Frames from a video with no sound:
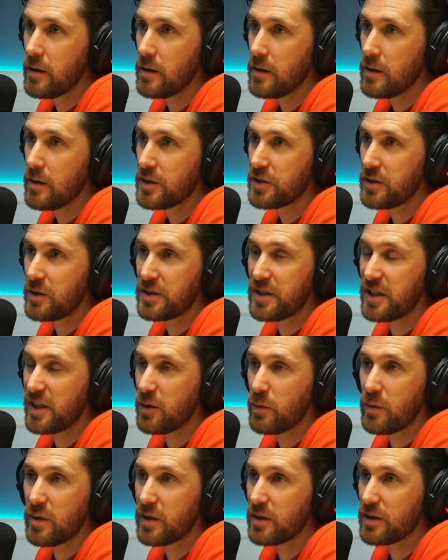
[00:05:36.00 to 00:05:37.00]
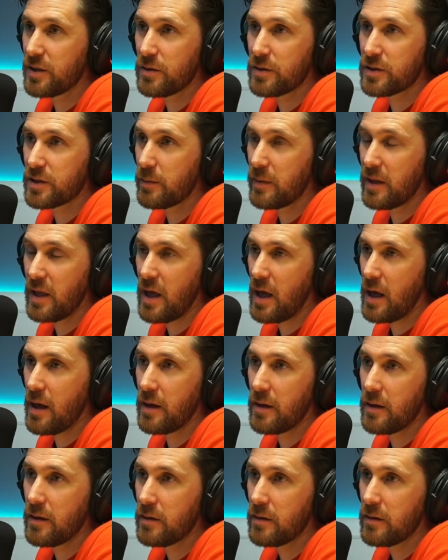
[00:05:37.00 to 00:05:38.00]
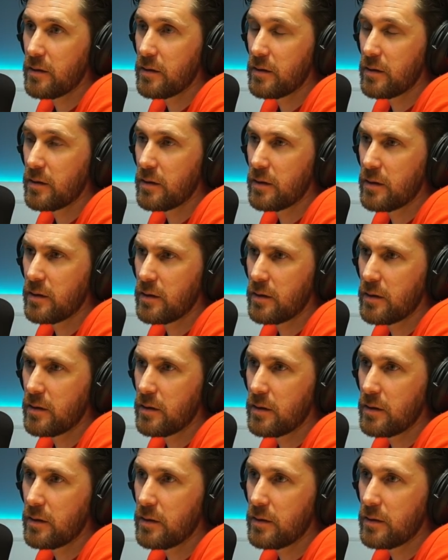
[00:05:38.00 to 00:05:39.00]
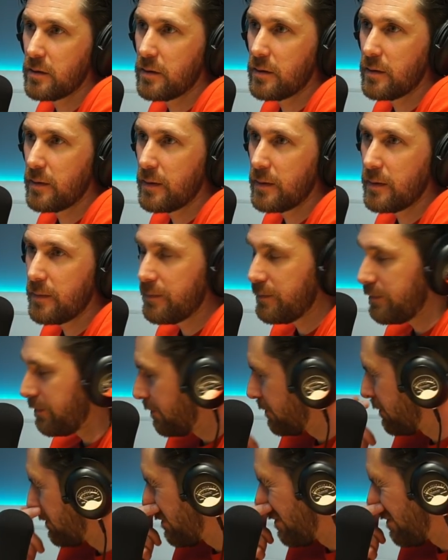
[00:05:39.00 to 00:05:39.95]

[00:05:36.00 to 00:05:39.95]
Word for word: Okay. So I was thinking we could do some of that. I haven't looked at Twitter, mate. I've only looked.